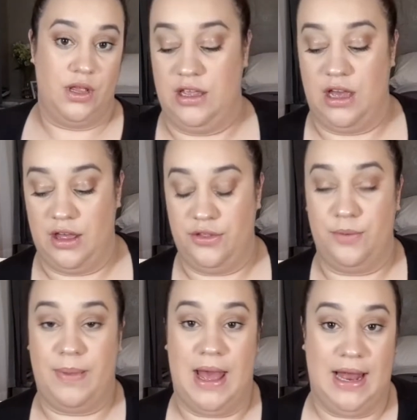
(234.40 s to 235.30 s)
The
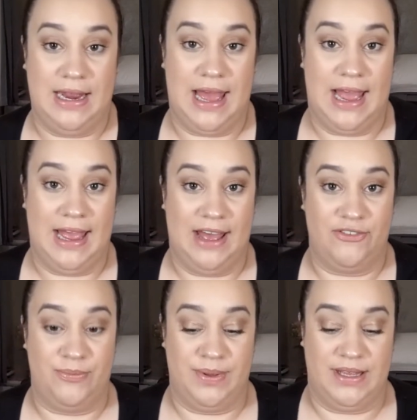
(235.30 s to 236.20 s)
other palette I
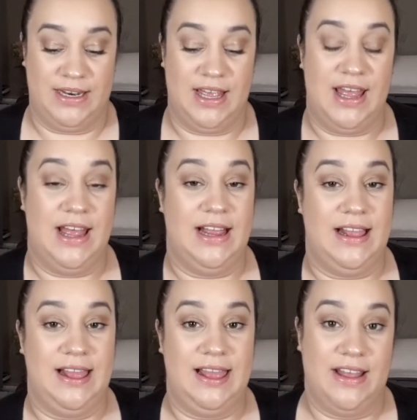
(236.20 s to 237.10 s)
have been
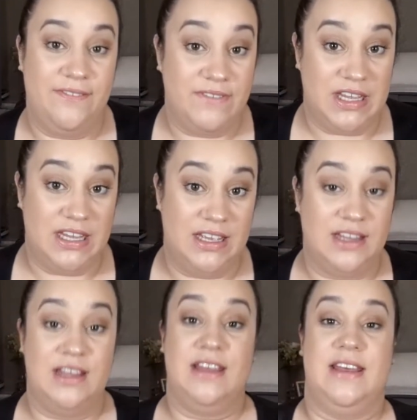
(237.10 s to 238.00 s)

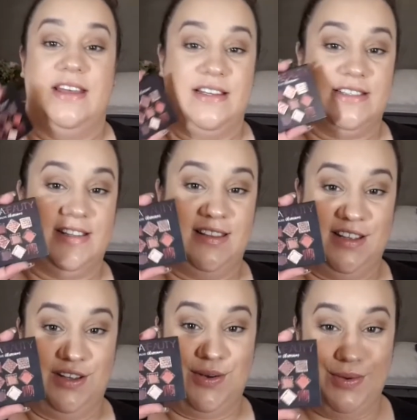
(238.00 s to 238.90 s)
loving is
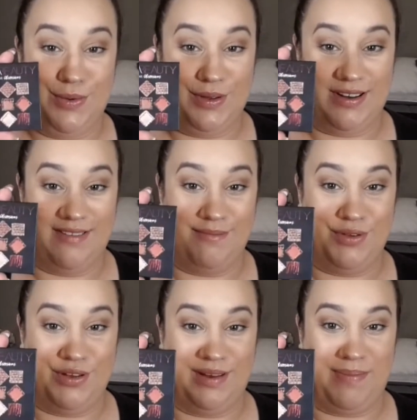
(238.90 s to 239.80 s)
the Huda
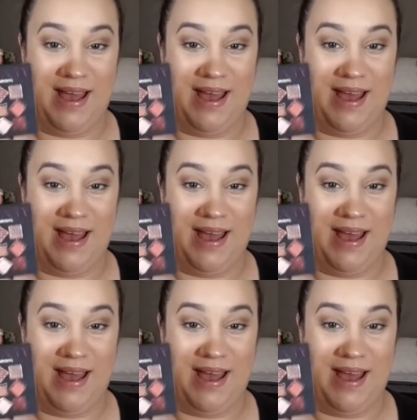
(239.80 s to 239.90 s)
Beauty